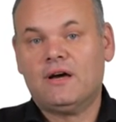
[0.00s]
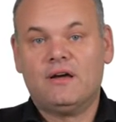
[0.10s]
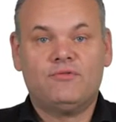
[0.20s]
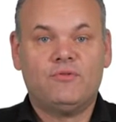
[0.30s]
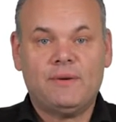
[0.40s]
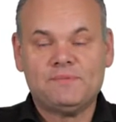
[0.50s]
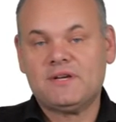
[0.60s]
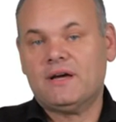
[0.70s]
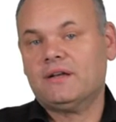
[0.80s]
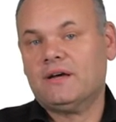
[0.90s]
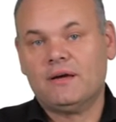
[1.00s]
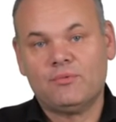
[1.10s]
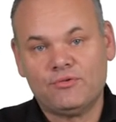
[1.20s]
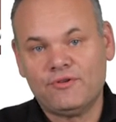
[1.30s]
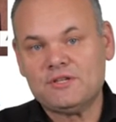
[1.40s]
I have a website,
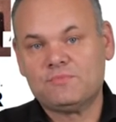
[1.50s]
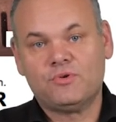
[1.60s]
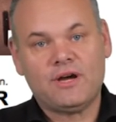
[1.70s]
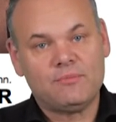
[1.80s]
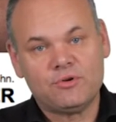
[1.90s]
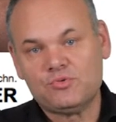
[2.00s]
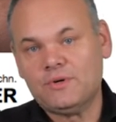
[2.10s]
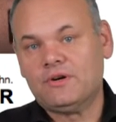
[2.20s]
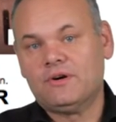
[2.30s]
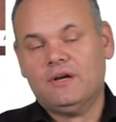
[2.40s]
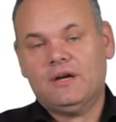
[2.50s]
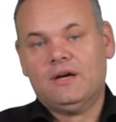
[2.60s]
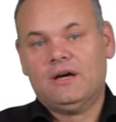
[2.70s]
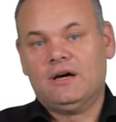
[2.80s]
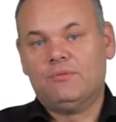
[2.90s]
I'm on Facebook, I'm on Twitter,
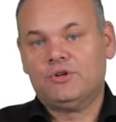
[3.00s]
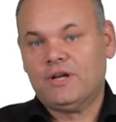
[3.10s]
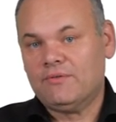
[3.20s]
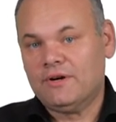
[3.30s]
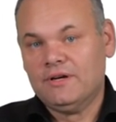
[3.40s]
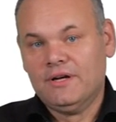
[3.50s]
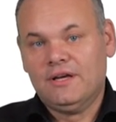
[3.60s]
whatever.